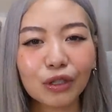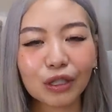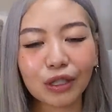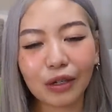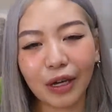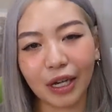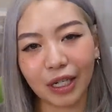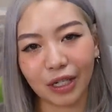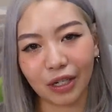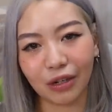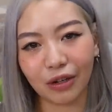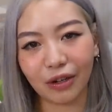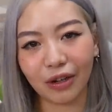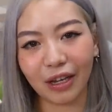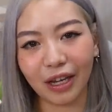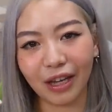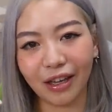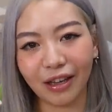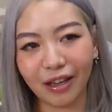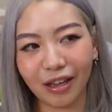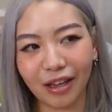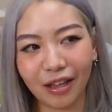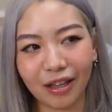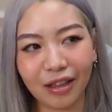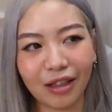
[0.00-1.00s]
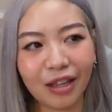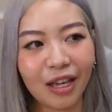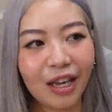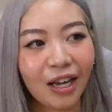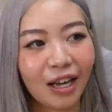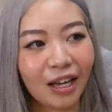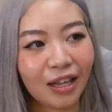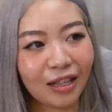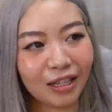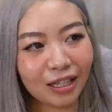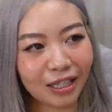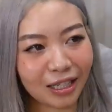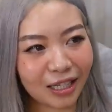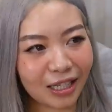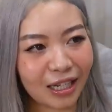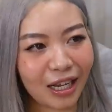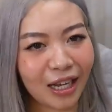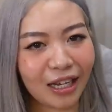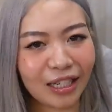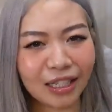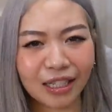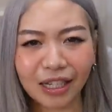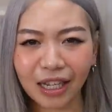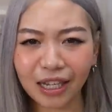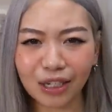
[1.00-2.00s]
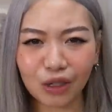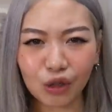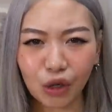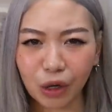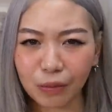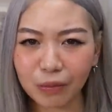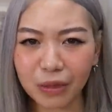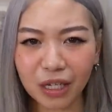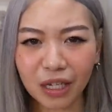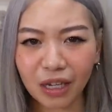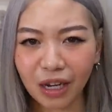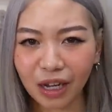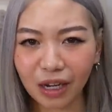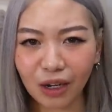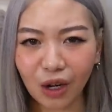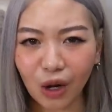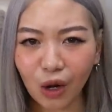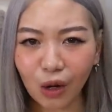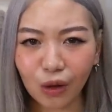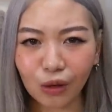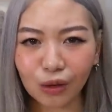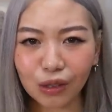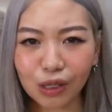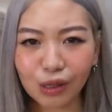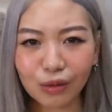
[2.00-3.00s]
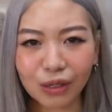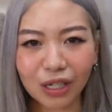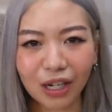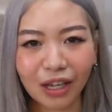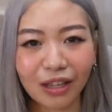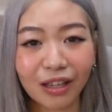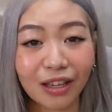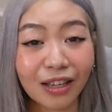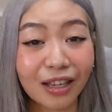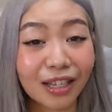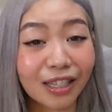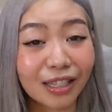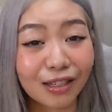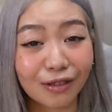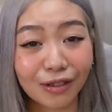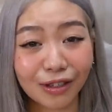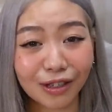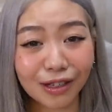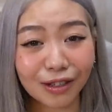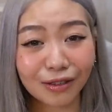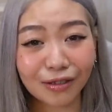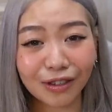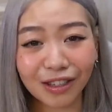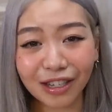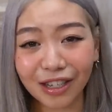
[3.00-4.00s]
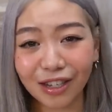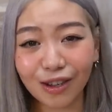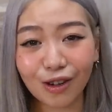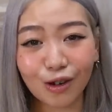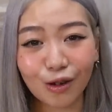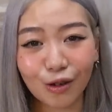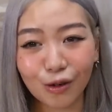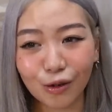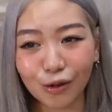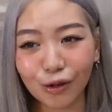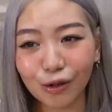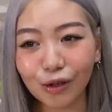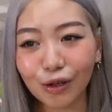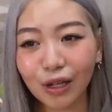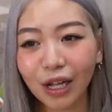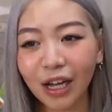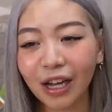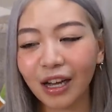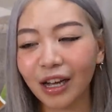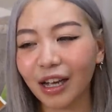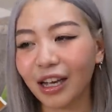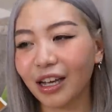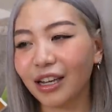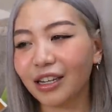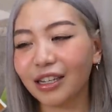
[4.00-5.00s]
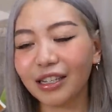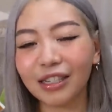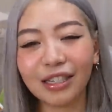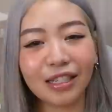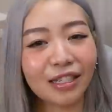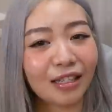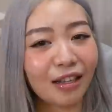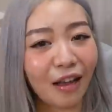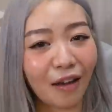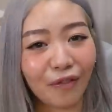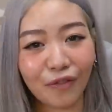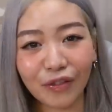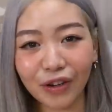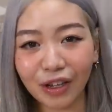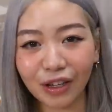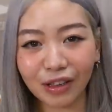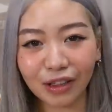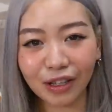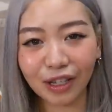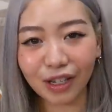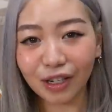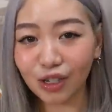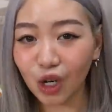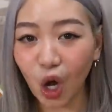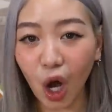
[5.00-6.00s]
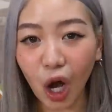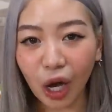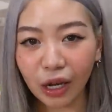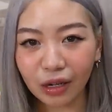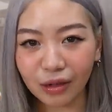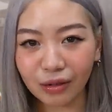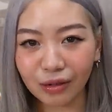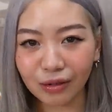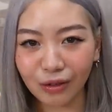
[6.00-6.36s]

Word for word: So I know in the States they dropped it at Kohl's, which I think it's really, really cool. It is definitely not